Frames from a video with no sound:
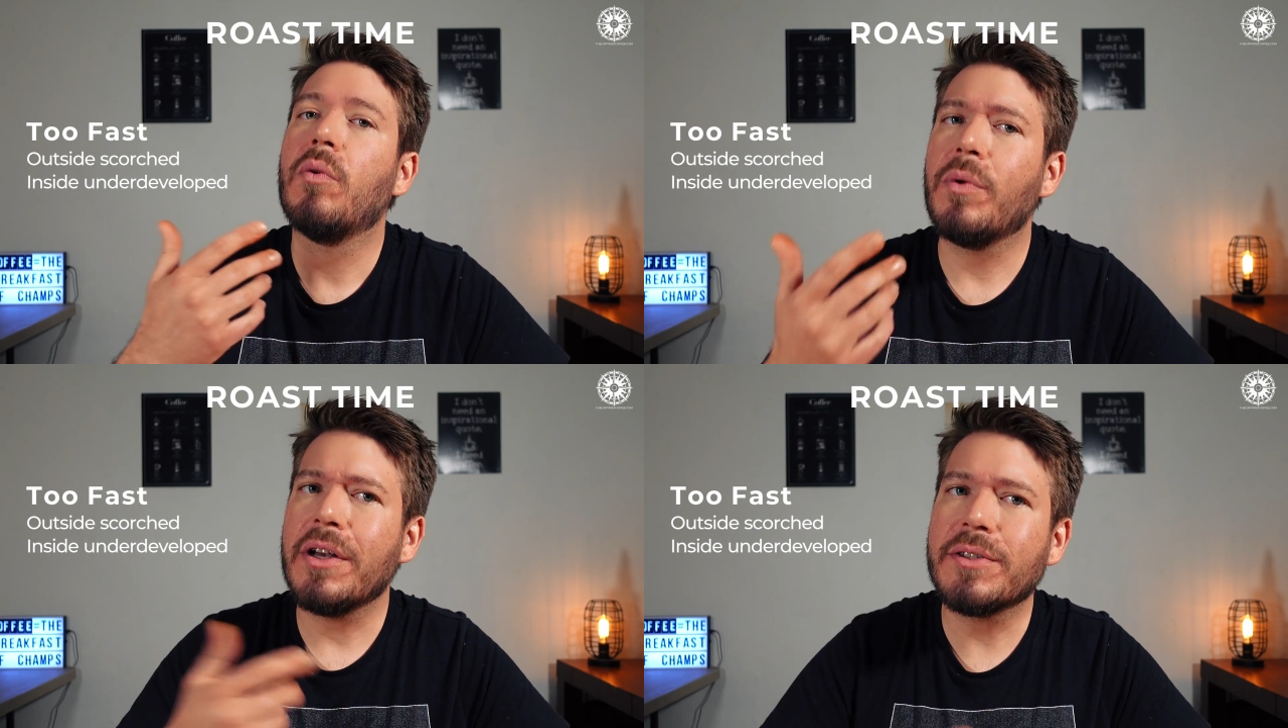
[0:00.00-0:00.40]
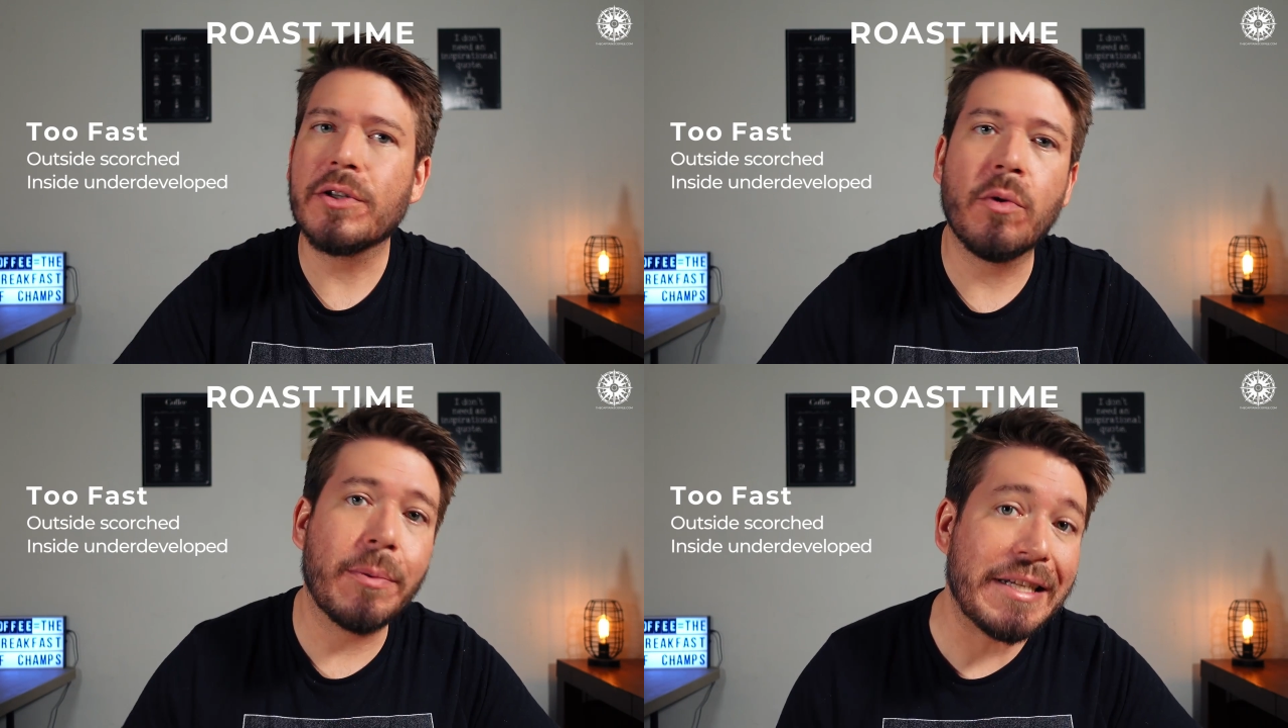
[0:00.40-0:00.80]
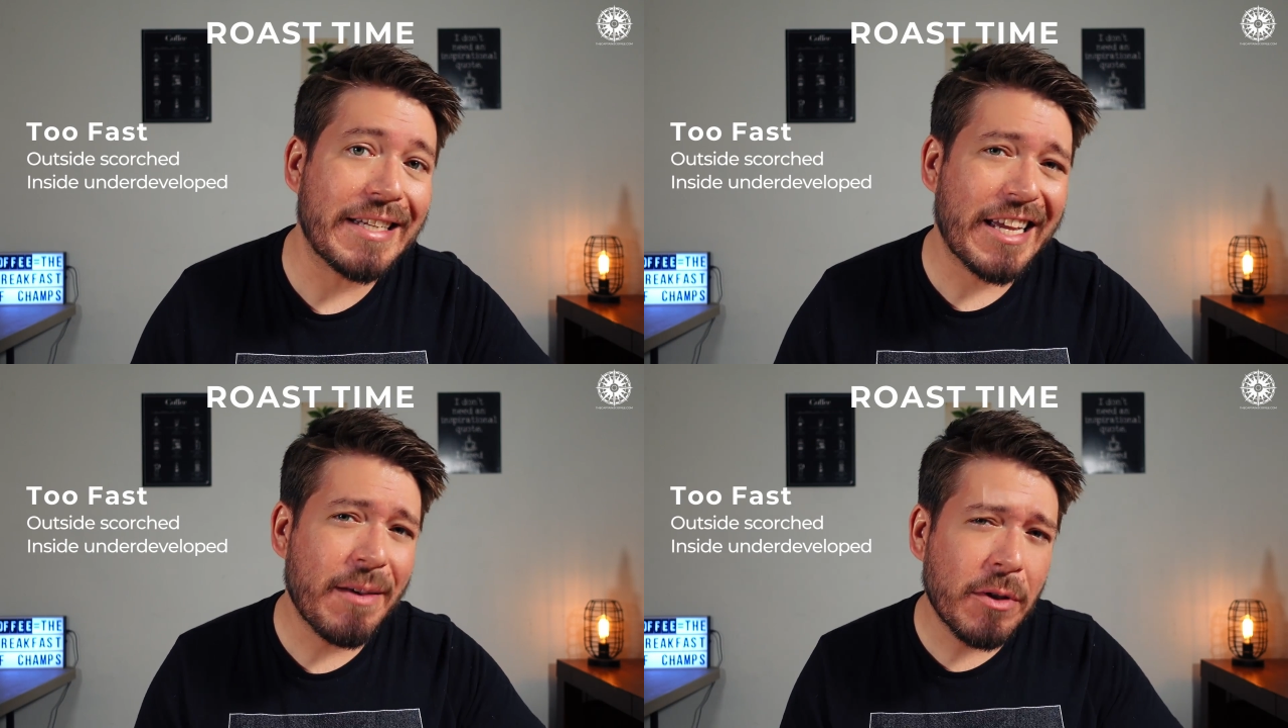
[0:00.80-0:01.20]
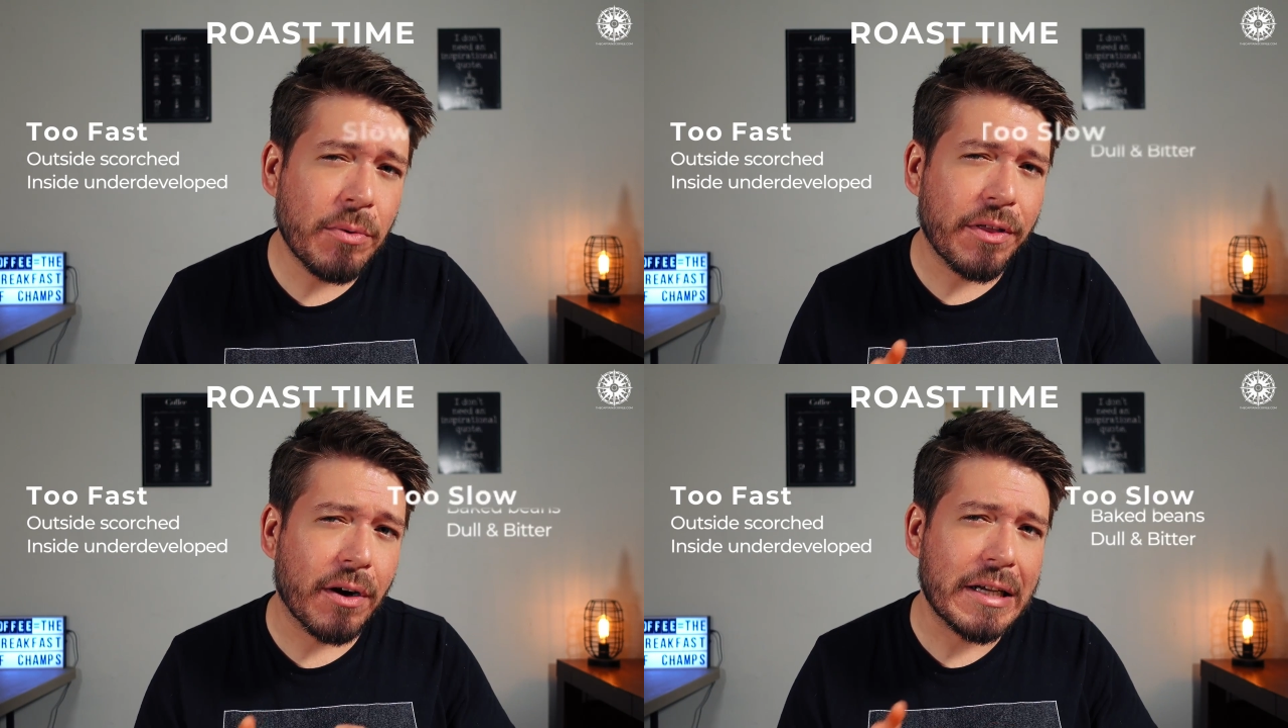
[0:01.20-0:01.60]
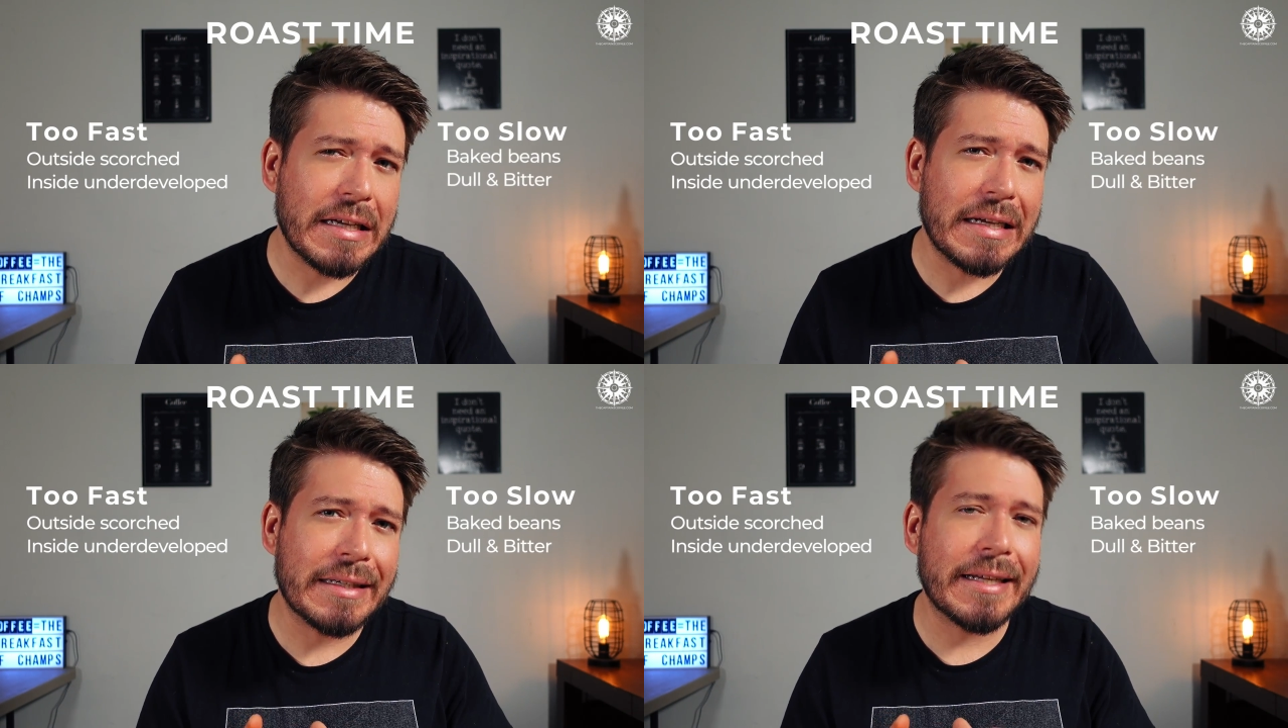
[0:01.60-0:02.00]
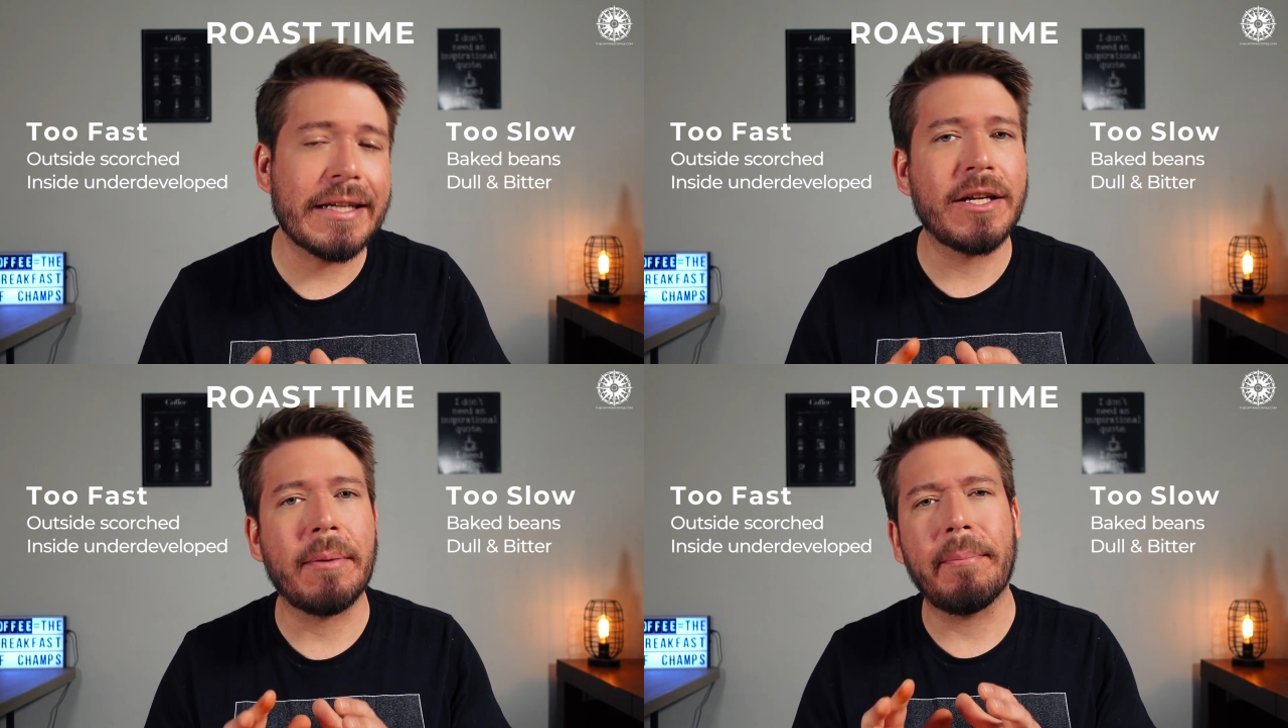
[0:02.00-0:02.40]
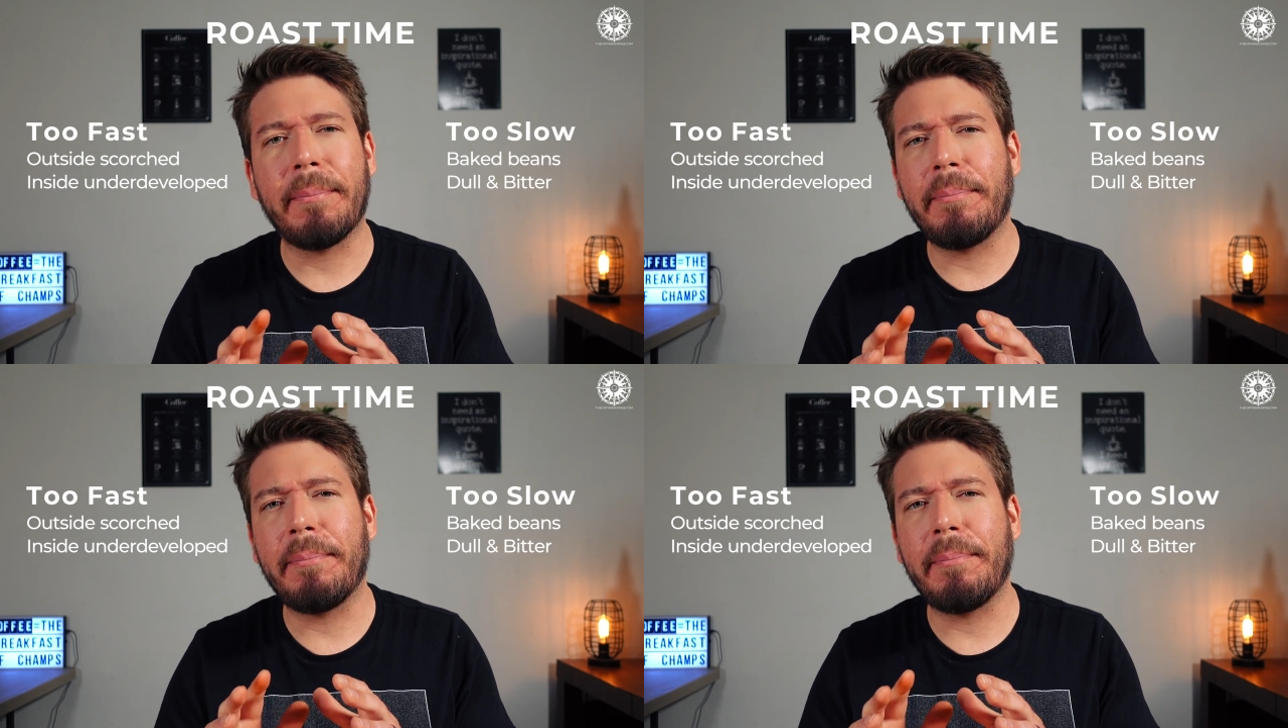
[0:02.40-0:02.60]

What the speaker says: We also don't want to be timid with our heat and end up